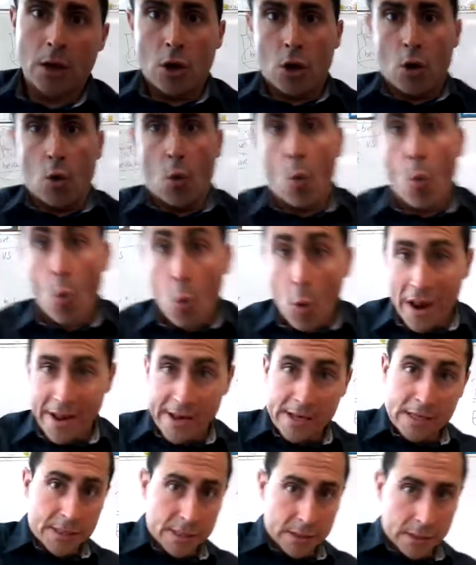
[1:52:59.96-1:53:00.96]

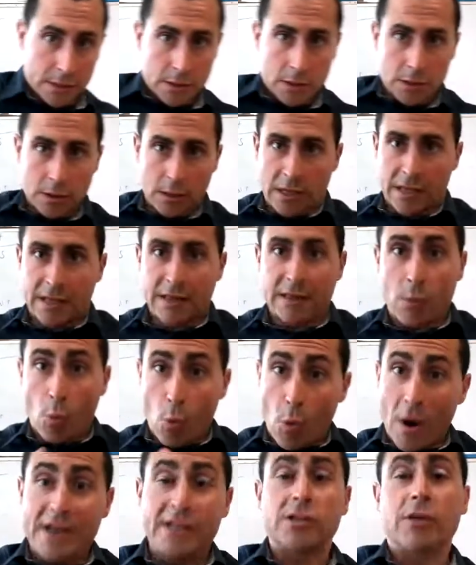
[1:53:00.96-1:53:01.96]
ways, the
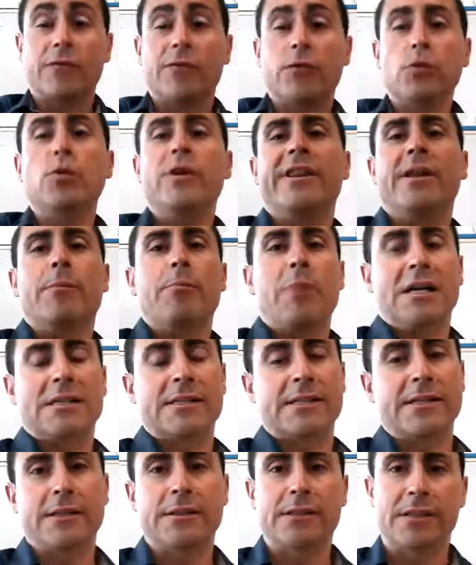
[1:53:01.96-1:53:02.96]
ways of doing the
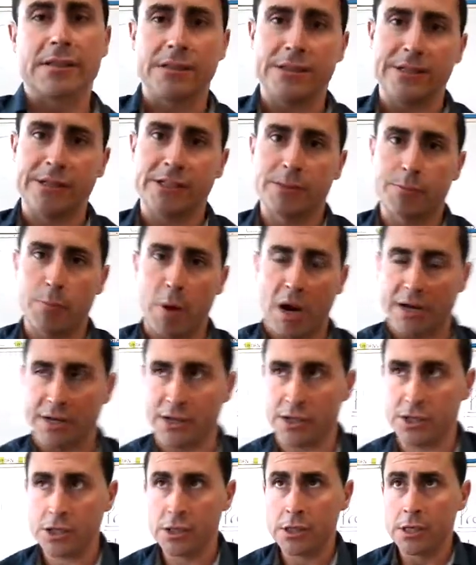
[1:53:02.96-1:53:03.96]
past sentence in Spanish.